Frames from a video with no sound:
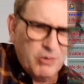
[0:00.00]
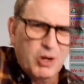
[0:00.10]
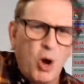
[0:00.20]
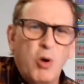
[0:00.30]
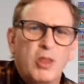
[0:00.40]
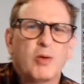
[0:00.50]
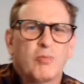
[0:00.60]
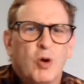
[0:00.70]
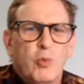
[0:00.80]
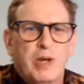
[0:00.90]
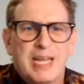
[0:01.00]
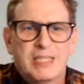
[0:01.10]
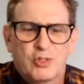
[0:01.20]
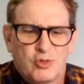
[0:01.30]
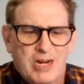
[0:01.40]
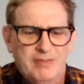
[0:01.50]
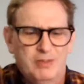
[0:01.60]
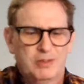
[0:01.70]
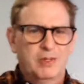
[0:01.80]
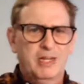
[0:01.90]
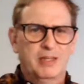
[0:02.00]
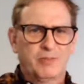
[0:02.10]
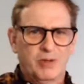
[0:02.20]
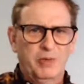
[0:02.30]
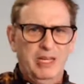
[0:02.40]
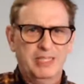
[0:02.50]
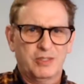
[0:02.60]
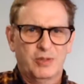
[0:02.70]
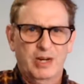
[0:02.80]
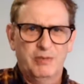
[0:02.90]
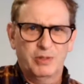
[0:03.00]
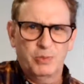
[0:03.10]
go on the road less traveled, right? The road less traveled.